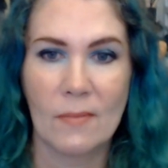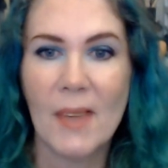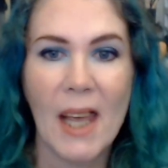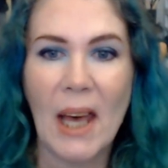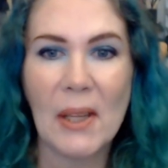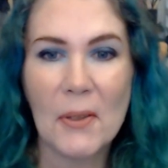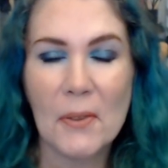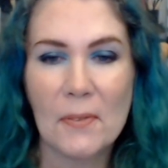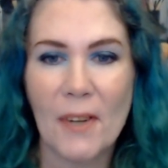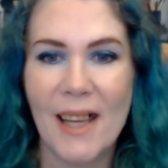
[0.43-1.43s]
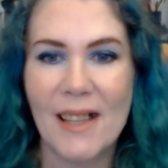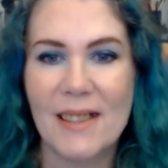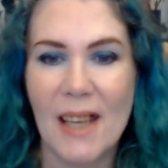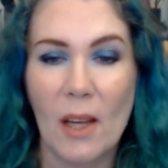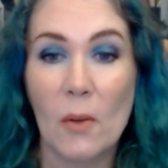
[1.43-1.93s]
Hello friends
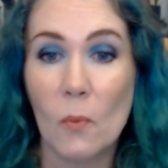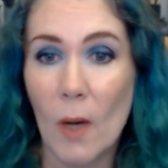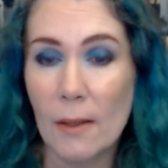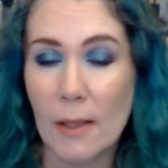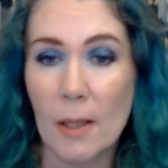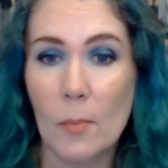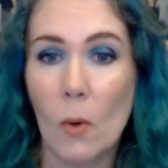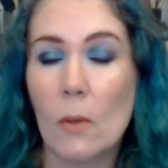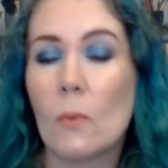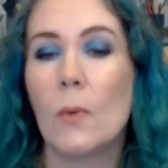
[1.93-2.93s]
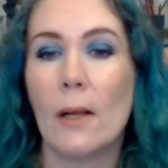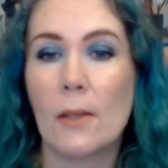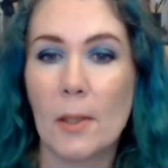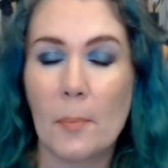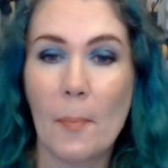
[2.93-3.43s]
and welcome or
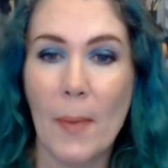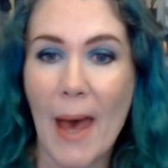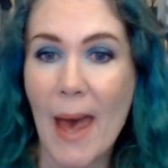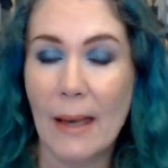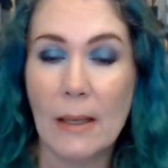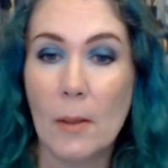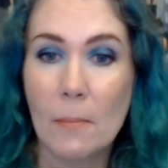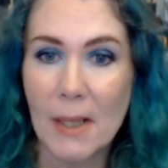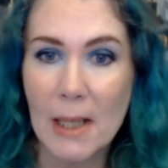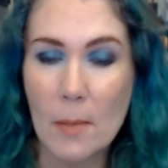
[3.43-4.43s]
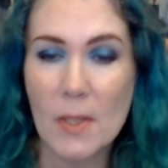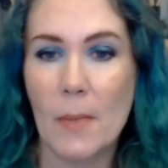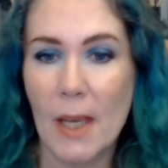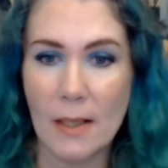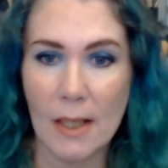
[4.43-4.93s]
welcome back. My name is
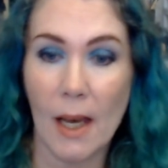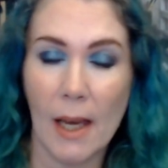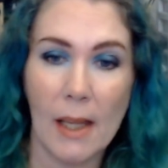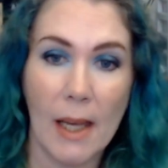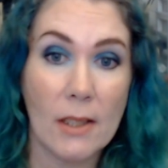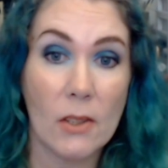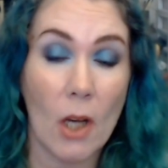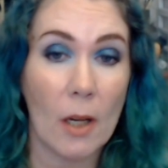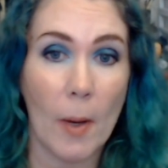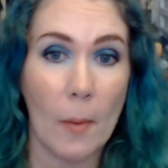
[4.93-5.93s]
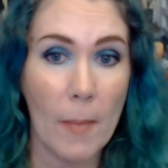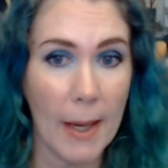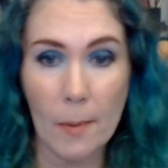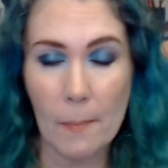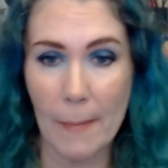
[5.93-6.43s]
Mandy. I like to talk about
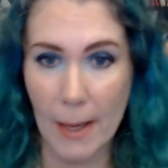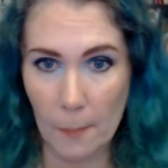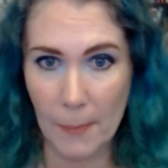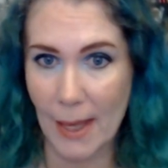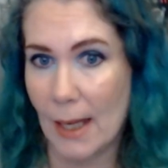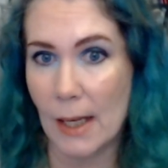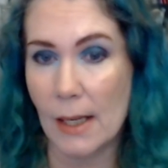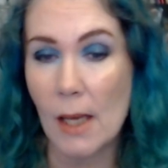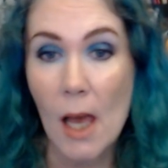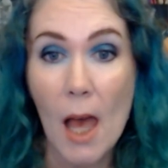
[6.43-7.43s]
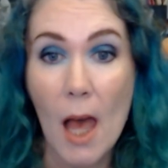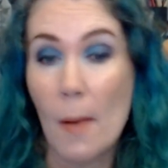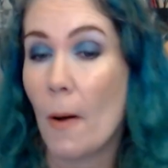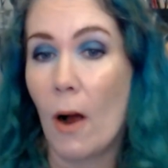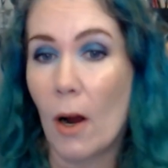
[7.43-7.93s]
makeup, makeup panning,
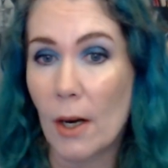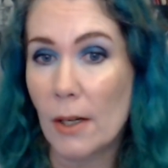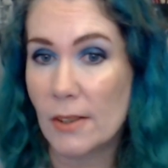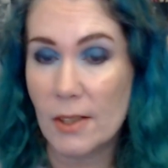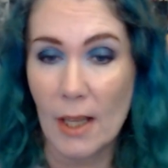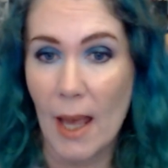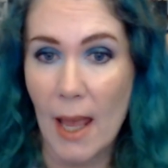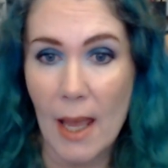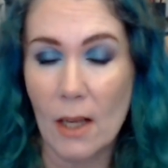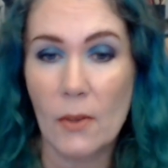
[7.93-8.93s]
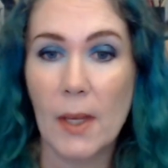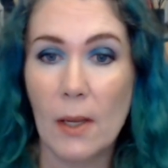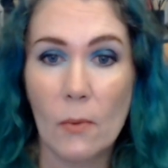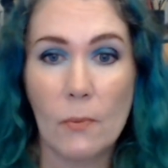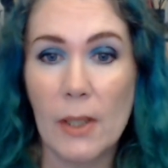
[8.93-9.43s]
art, and the
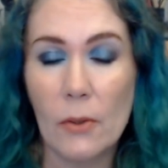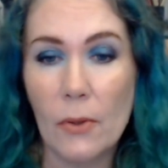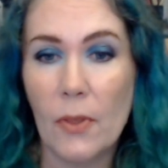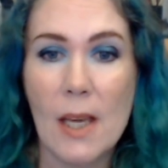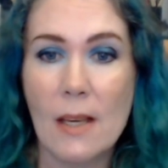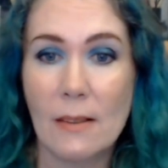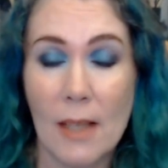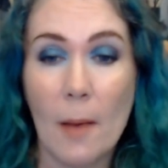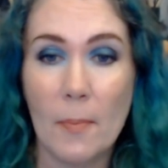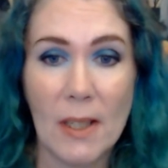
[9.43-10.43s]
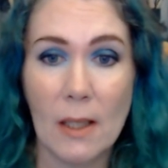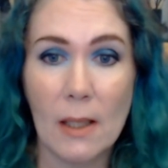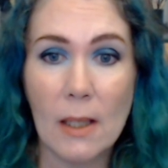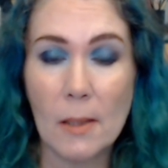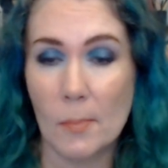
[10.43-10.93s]
real things happening
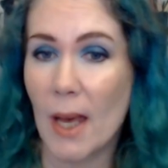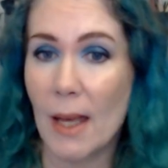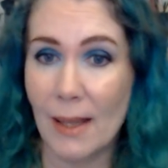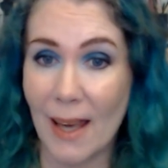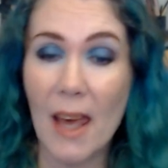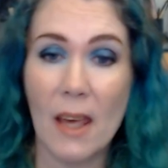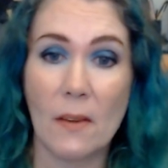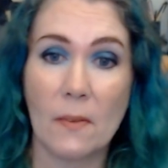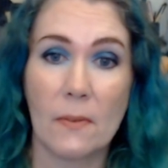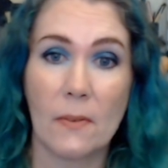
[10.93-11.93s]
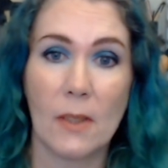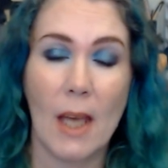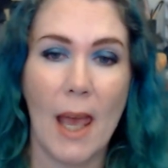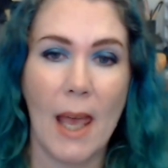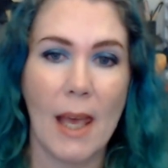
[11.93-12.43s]
in my life.
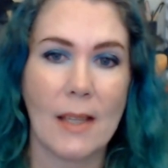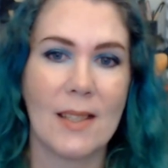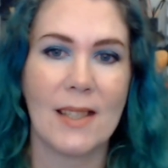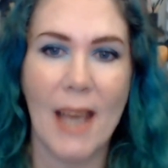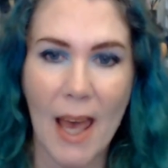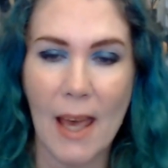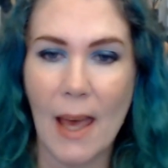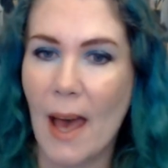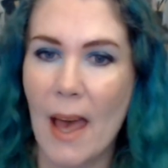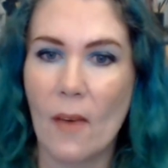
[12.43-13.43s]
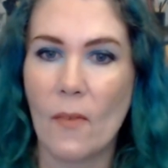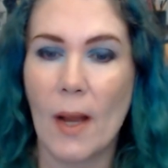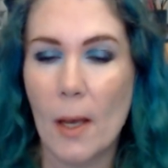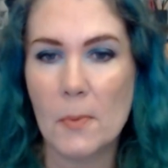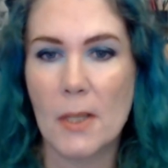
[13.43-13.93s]
And today I have an
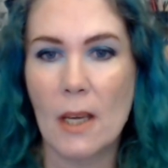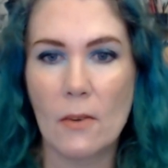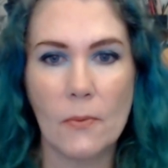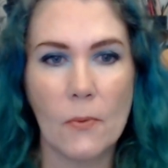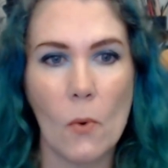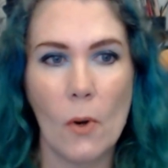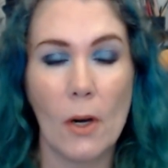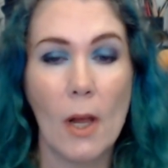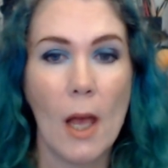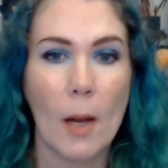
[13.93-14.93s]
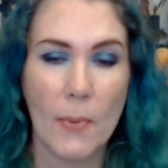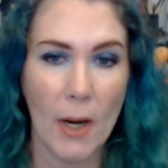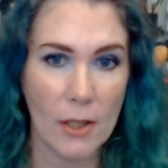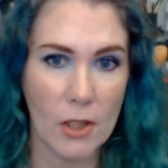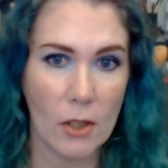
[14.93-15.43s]
update for a
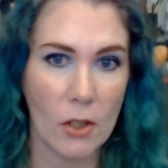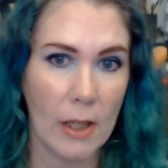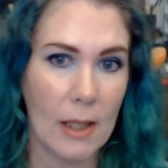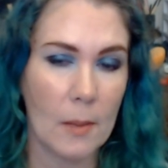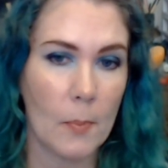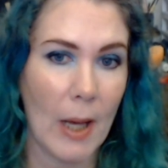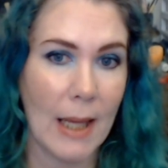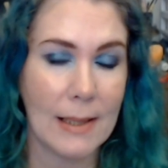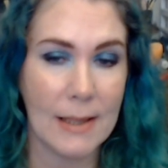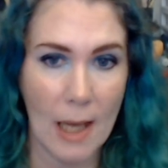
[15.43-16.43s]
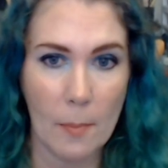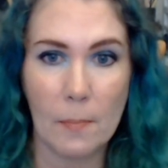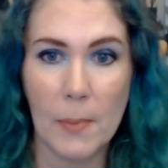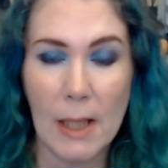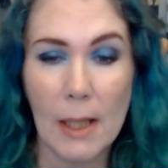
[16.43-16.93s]
project created by Deb
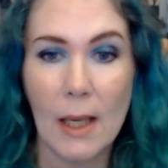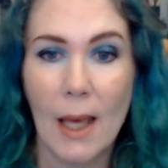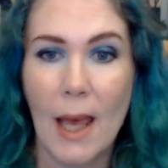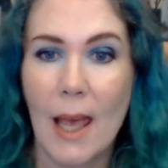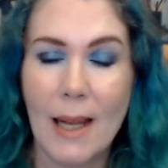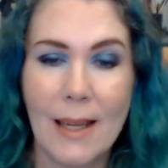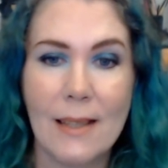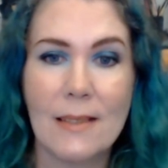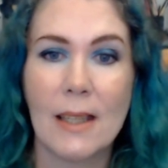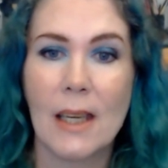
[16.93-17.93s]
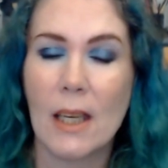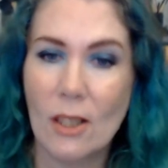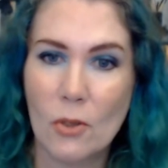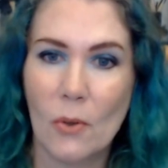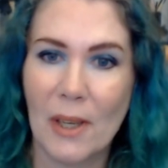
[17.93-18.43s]
B and it is
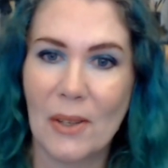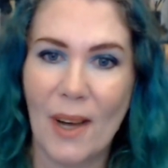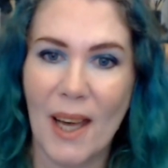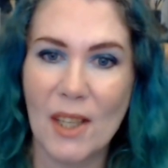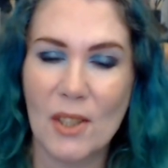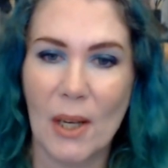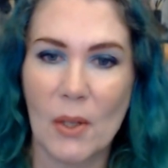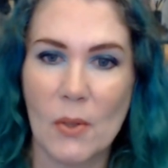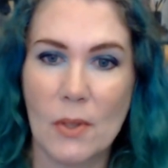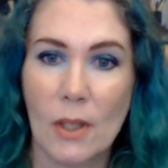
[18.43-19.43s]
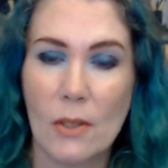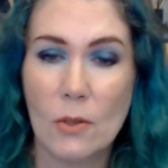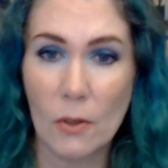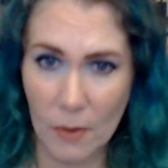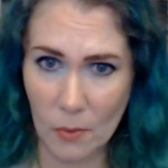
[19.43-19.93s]
Enjoy Your Eyeshadows. So
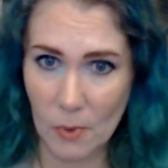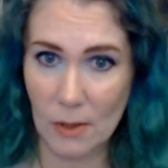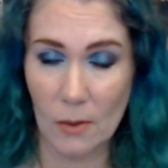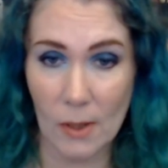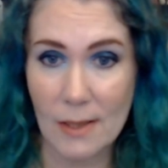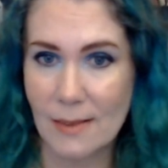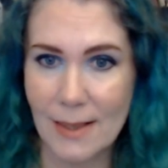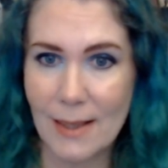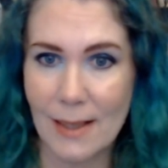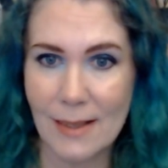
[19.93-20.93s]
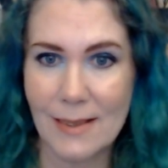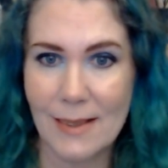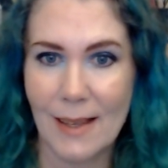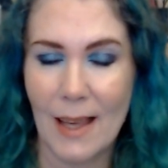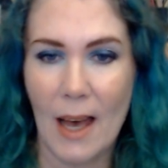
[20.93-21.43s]
if you want to see this,
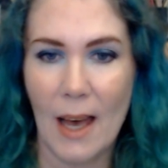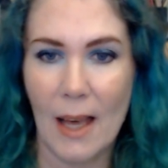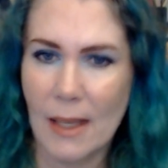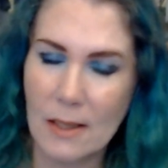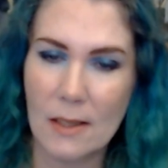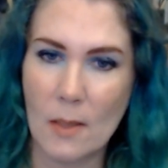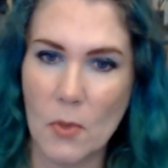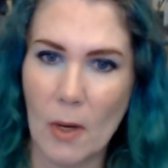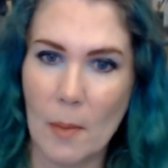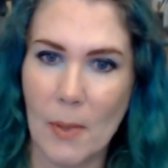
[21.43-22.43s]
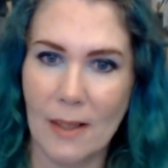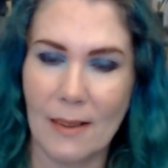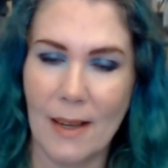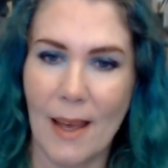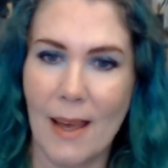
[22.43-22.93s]
uh, hit the subscribe
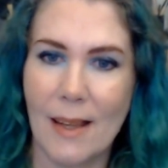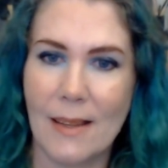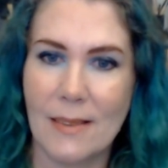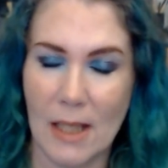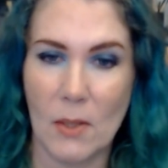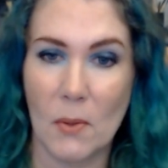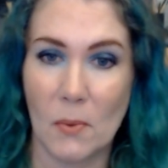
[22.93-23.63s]
button and stay tuned.